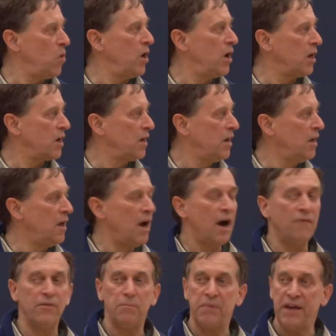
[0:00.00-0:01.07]
work
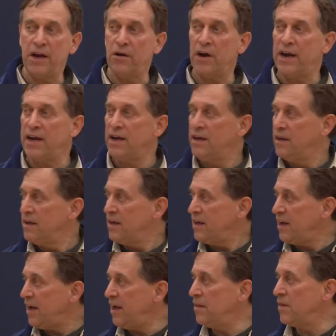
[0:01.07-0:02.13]
of appearing
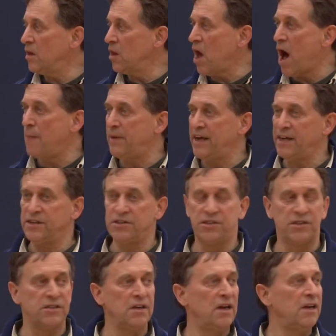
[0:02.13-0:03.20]
in the
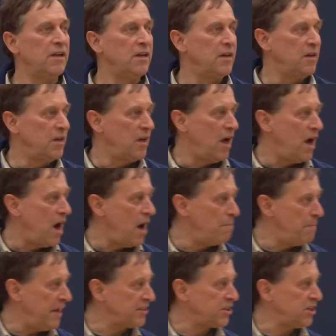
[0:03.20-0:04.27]
lobbies,
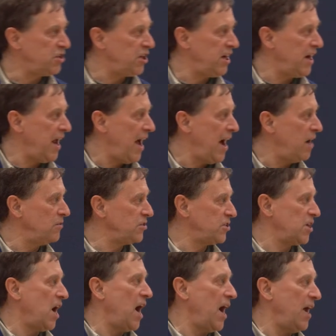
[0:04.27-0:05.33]
messaging
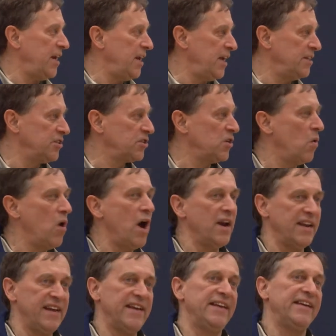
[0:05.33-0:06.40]
outside, and so
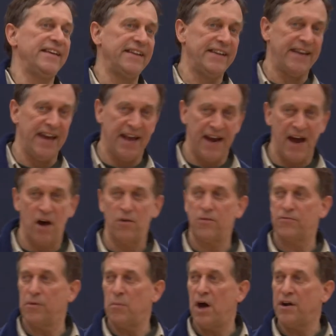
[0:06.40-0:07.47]
on, get
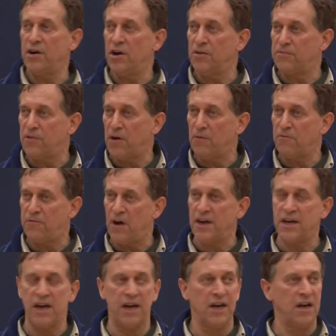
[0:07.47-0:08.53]
out from under
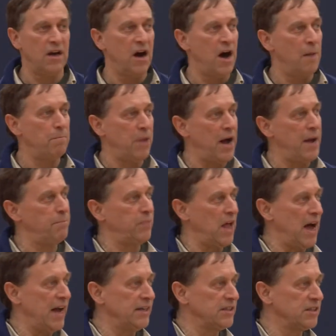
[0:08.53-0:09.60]
funding
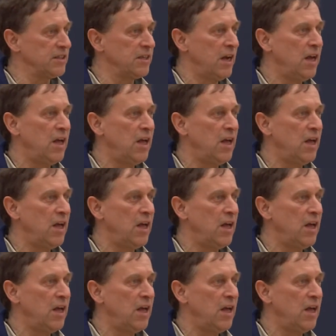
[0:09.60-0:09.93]
pipelines.